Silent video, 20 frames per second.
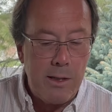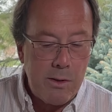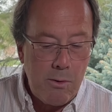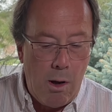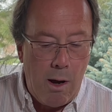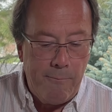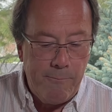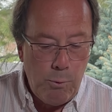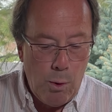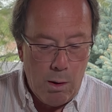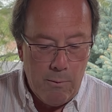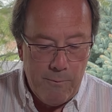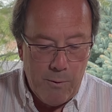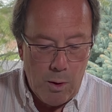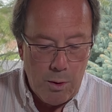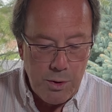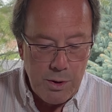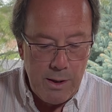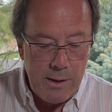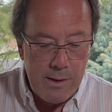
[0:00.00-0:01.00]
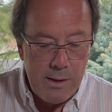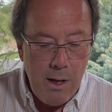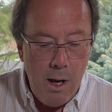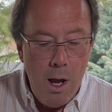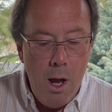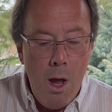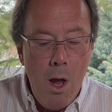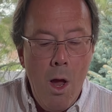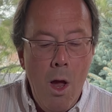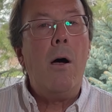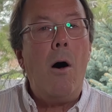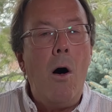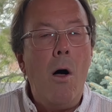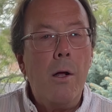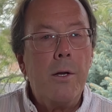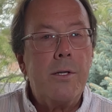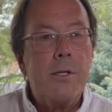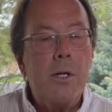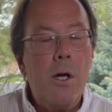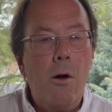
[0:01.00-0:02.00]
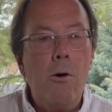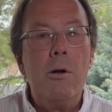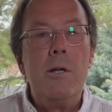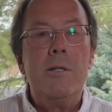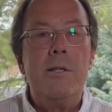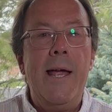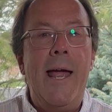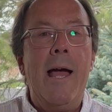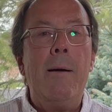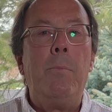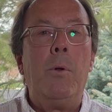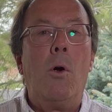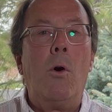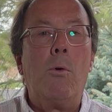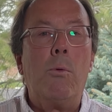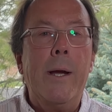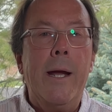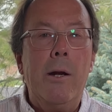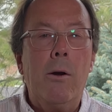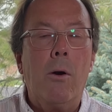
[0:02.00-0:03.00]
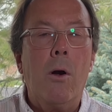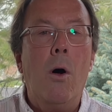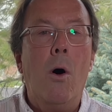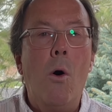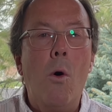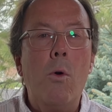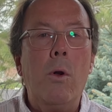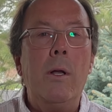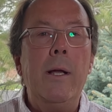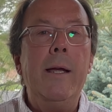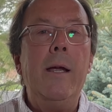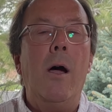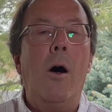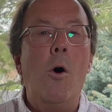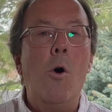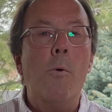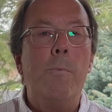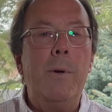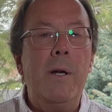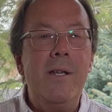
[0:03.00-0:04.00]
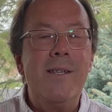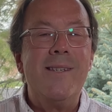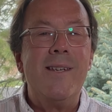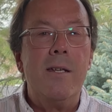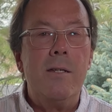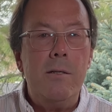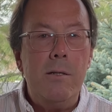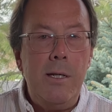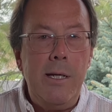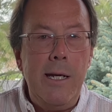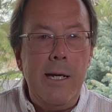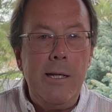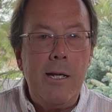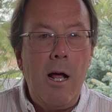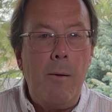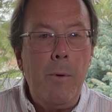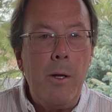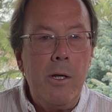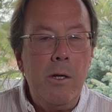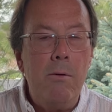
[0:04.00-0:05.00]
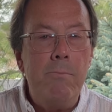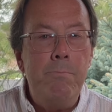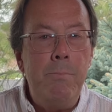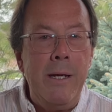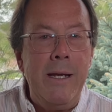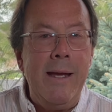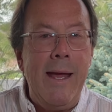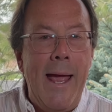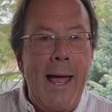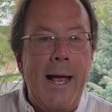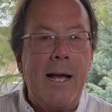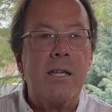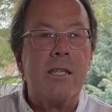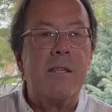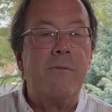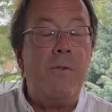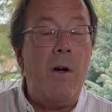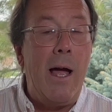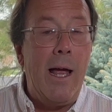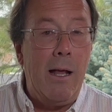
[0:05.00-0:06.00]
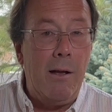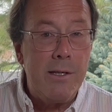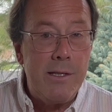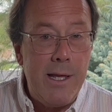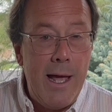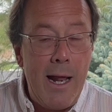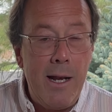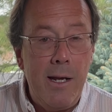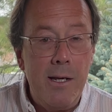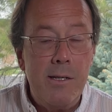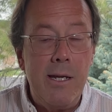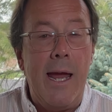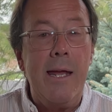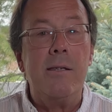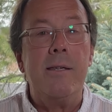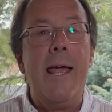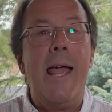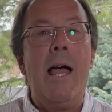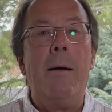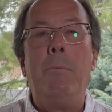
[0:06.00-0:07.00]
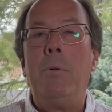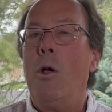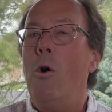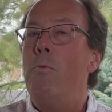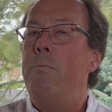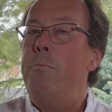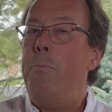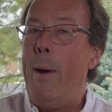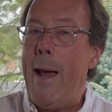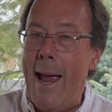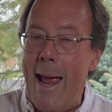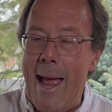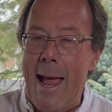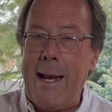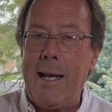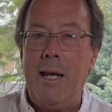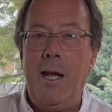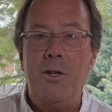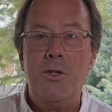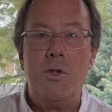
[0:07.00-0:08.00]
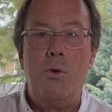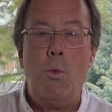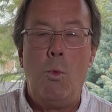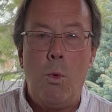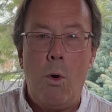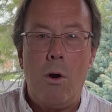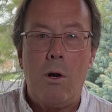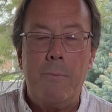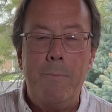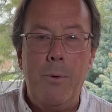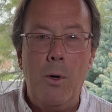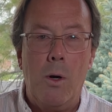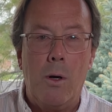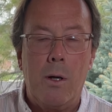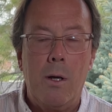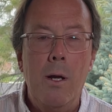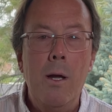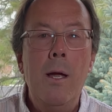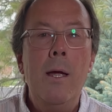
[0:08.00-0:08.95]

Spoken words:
software versions. Also, Tableau Reader only opens TWBX files. That is a Tableau packaged workbook.